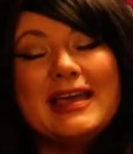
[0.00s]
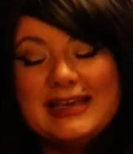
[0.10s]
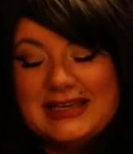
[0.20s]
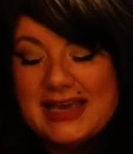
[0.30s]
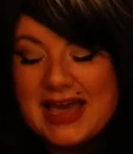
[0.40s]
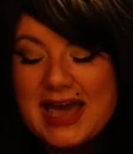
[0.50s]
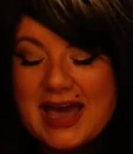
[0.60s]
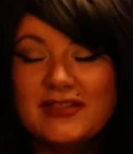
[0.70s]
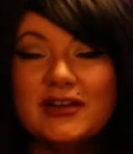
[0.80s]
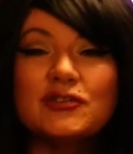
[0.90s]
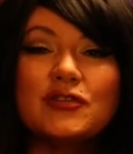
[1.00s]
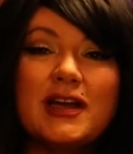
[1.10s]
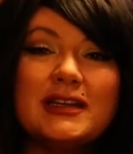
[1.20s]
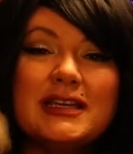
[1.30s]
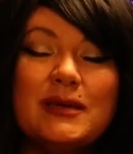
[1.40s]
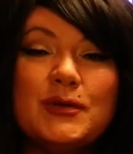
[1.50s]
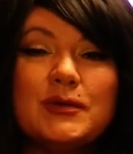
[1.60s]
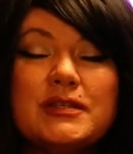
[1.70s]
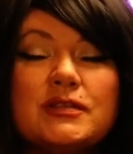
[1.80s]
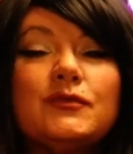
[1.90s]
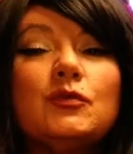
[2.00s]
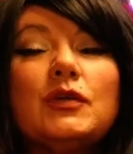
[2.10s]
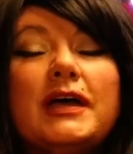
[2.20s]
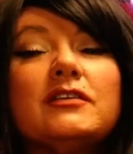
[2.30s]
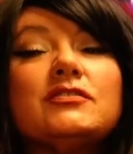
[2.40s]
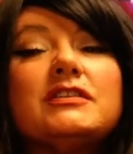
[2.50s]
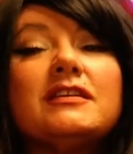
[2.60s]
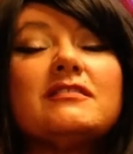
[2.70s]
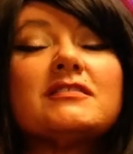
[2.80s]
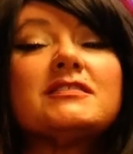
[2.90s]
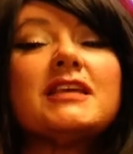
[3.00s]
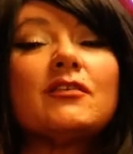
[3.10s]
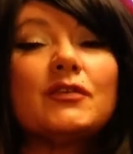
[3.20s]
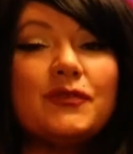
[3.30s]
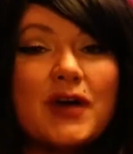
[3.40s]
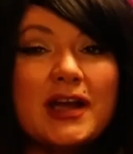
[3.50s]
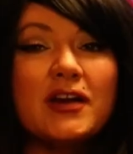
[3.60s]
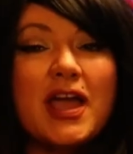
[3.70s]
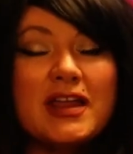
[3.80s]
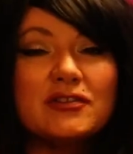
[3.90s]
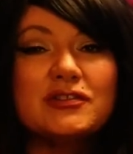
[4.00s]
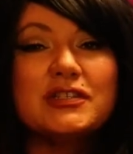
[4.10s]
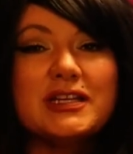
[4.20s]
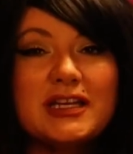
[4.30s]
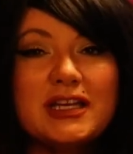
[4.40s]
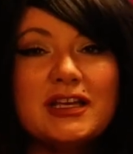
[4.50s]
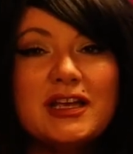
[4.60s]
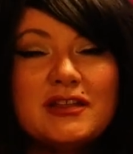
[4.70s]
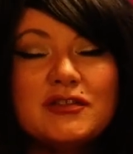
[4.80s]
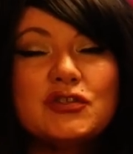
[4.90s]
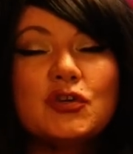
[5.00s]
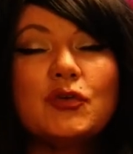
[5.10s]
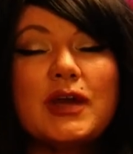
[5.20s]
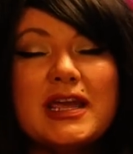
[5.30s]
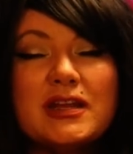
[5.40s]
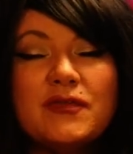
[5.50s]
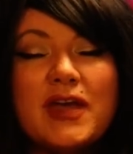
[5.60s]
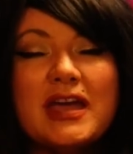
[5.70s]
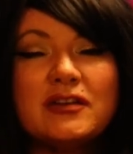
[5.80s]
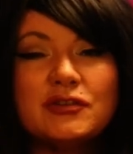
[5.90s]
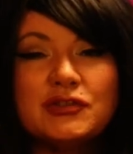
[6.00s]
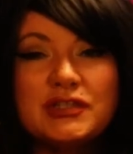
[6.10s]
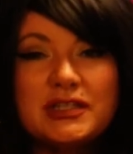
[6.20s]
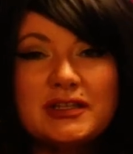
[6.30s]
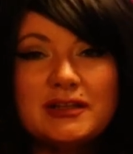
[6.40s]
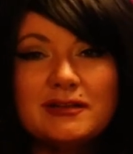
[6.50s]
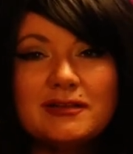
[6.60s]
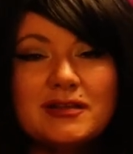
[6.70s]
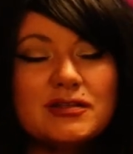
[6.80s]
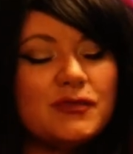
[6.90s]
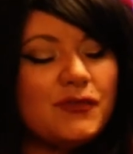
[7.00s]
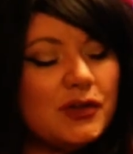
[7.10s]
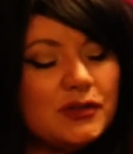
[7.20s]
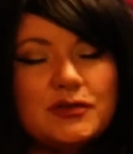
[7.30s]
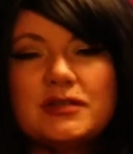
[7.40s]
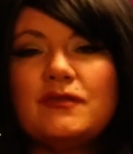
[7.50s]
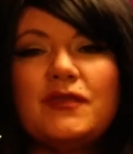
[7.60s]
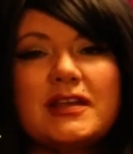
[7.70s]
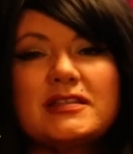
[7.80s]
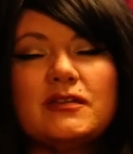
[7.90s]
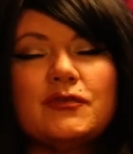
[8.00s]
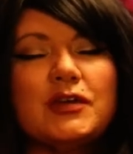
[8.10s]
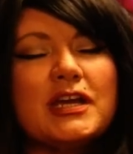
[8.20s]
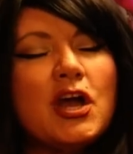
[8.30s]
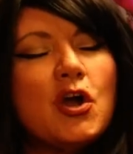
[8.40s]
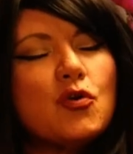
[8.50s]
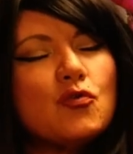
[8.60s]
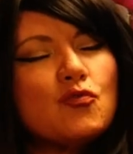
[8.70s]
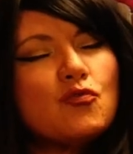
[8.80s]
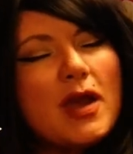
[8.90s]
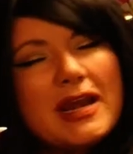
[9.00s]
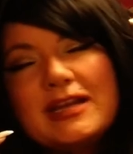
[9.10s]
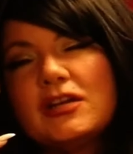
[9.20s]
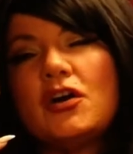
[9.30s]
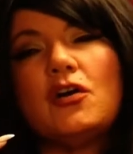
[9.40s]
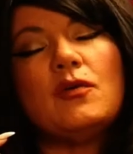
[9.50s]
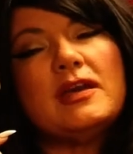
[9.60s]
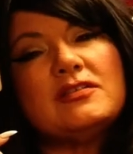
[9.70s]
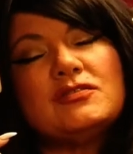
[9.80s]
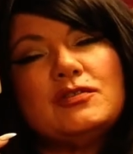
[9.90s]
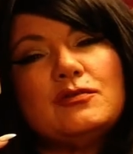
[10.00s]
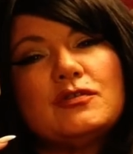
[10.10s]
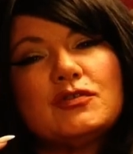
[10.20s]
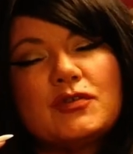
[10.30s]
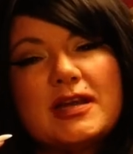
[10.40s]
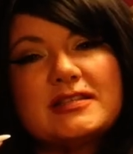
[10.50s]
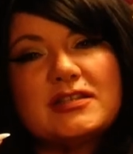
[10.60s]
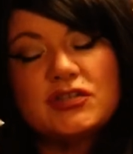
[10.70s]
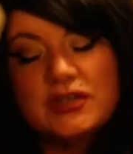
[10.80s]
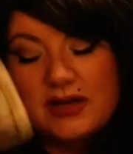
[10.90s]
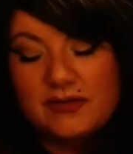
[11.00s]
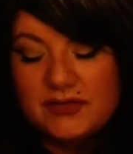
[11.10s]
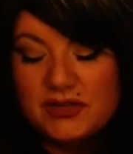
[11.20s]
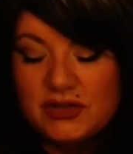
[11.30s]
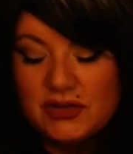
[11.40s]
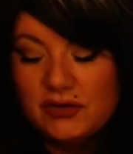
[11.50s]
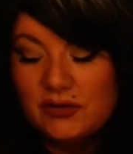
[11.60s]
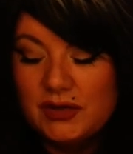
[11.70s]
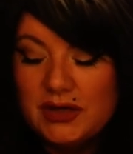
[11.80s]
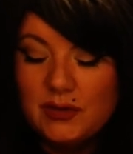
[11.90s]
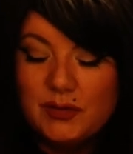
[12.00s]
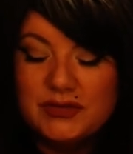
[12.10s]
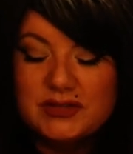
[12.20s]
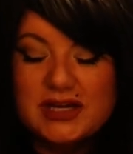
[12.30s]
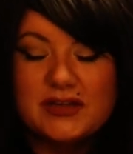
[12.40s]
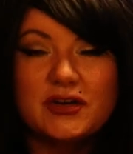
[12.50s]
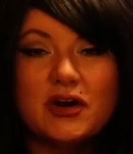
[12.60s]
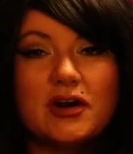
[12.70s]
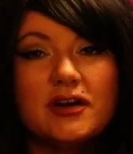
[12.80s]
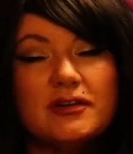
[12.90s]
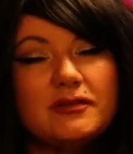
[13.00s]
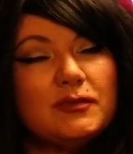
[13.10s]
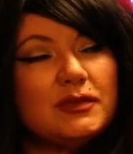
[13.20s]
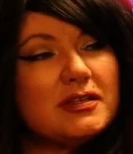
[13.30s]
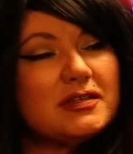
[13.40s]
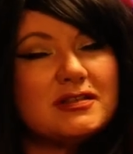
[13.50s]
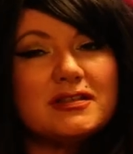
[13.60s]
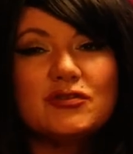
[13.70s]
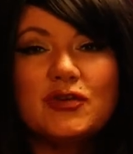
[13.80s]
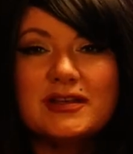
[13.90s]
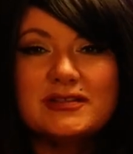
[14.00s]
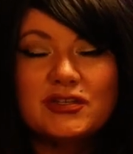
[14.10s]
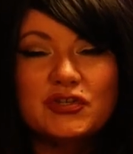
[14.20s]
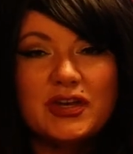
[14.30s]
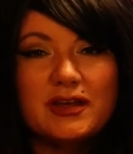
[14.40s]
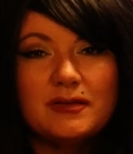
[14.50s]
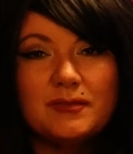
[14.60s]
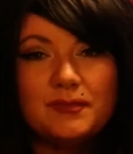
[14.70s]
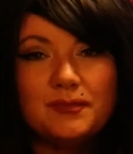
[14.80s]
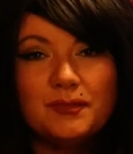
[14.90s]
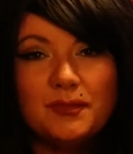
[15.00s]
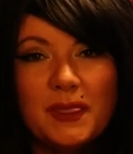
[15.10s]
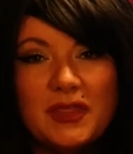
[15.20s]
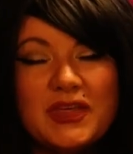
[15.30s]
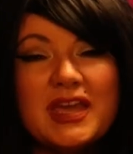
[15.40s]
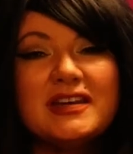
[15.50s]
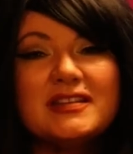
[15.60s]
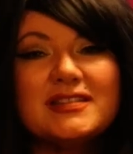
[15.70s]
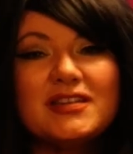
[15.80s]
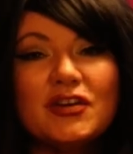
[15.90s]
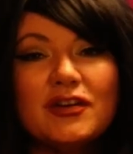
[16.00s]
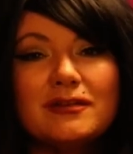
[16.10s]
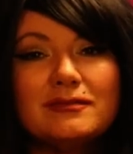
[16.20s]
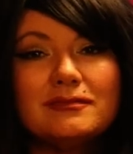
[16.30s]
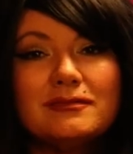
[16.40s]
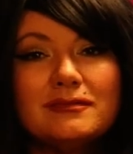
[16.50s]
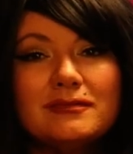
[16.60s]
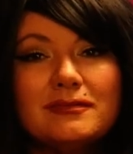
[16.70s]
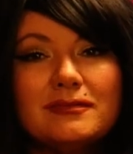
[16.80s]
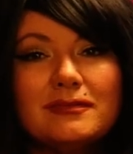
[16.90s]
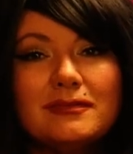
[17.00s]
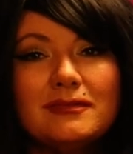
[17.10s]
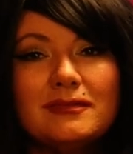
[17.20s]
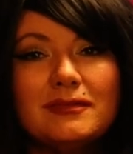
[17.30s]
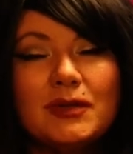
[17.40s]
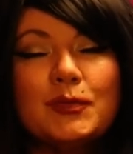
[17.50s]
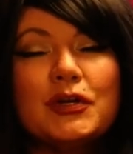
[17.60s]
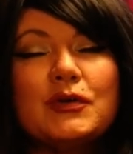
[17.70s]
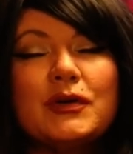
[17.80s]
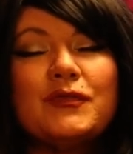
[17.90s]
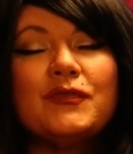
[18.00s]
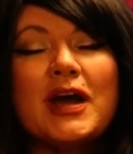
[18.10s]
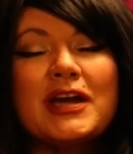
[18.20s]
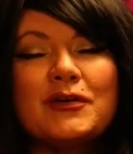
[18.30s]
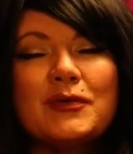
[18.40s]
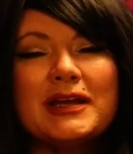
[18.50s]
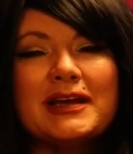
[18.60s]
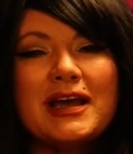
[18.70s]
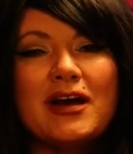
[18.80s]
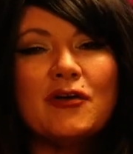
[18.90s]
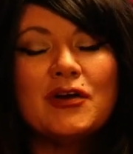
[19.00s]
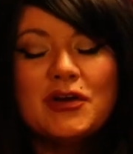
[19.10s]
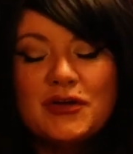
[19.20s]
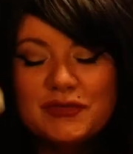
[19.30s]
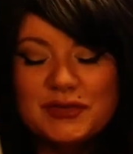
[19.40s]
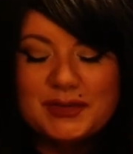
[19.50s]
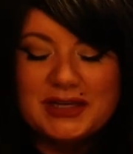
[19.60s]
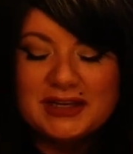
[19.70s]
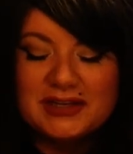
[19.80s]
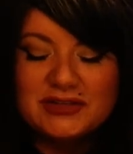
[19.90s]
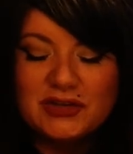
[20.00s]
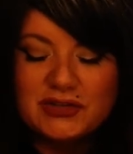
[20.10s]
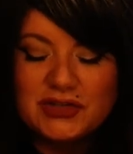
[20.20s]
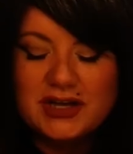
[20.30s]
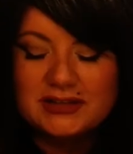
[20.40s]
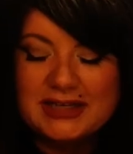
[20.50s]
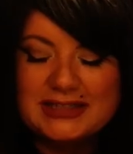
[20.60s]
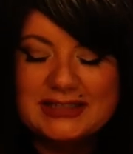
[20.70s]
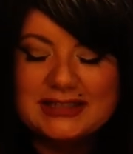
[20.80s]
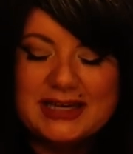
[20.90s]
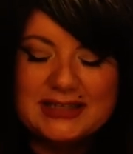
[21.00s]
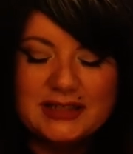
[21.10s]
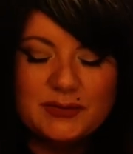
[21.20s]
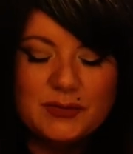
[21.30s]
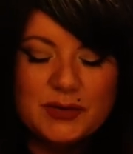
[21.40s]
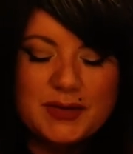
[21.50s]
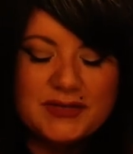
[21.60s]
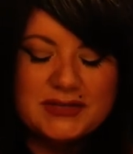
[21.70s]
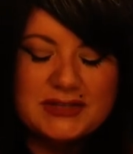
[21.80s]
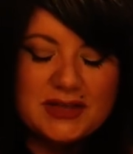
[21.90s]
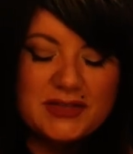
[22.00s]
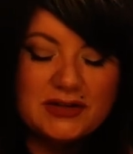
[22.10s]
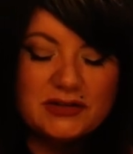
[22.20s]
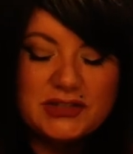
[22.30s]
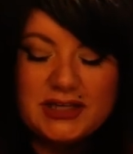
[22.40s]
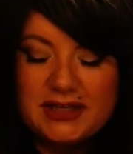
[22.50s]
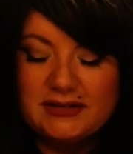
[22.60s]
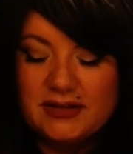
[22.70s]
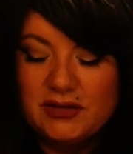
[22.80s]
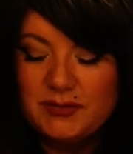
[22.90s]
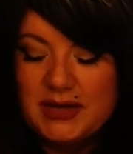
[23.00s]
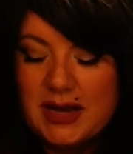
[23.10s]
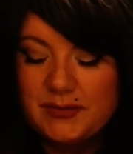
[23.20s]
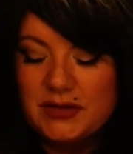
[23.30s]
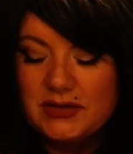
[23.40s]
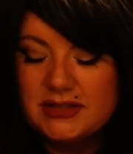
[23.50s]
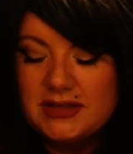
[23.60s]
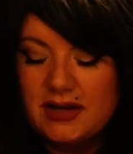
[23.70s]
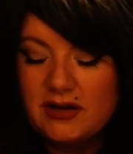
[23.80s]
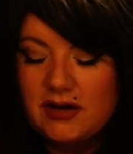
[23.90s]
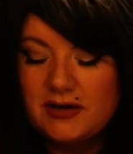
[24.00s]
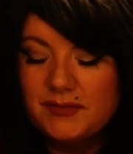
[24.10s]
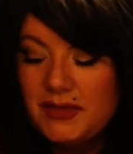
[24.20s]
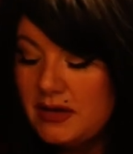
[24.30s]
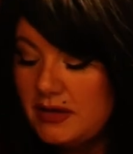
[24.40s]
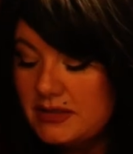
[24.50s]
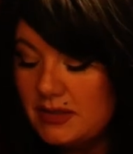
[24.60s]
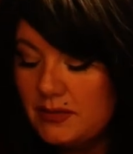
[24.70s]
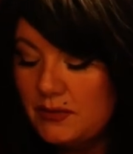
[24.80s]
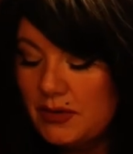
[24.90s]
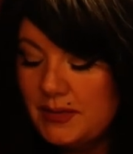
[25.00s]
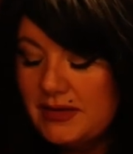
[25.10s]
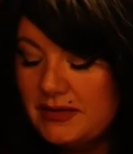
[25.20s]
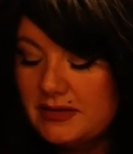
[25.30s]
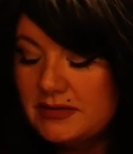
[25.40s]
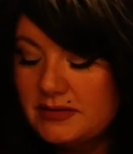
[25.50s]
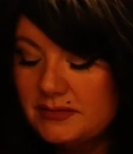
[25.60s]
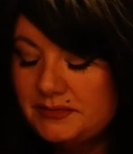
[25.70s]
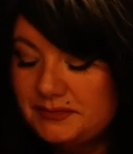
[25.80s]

Yeah, they're trying to keep you in this Fool energy, this sacred fire energy, this creative energy, this footloose and fancy free, ready to go into the transition of the new with the Death card. This is the transition. The end is here. They're putting you on fire right now for the beginning, Star Child. I dig that. Tell me more about this Death energy. Couldn't be happier to see that card. Tell me more about this.